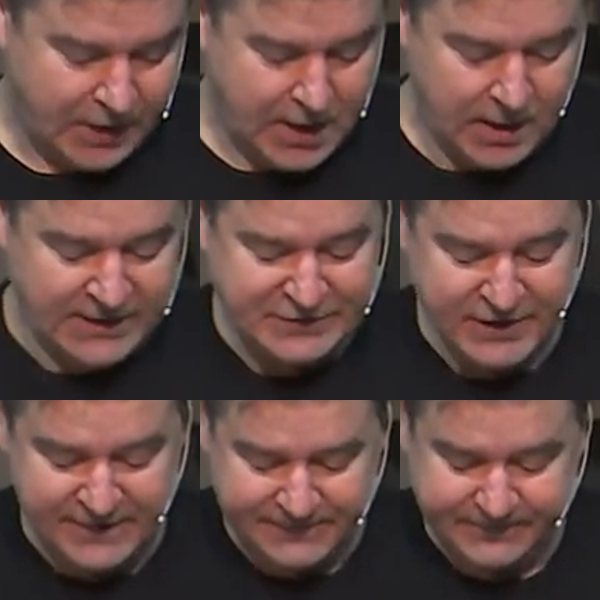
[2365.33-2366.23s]
Let's
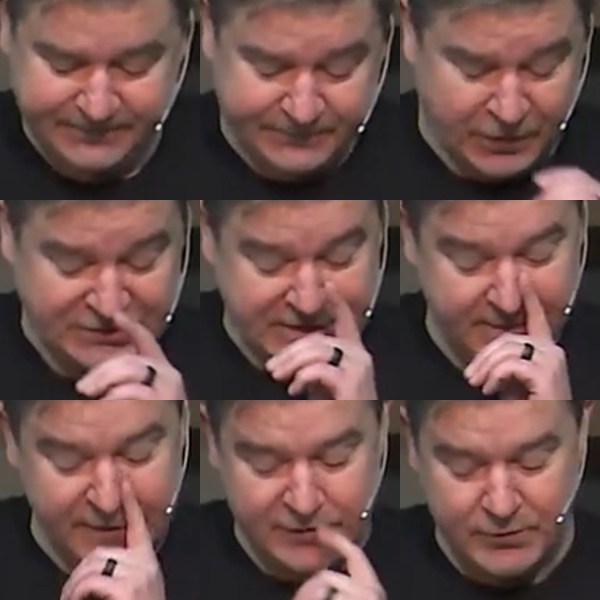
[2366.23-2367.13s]
look at 1
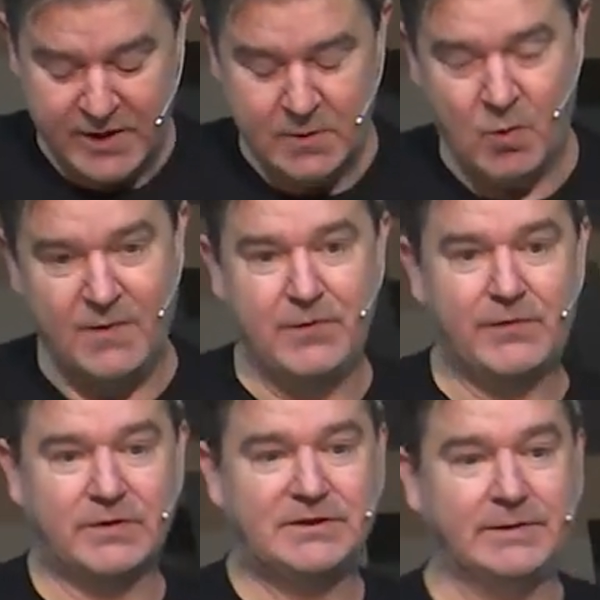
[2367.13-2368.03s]
Timothy 3 1 through
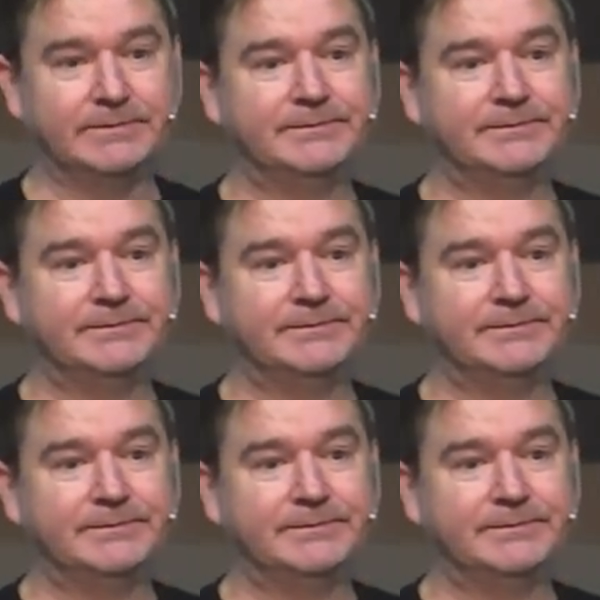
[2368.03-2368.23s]
13.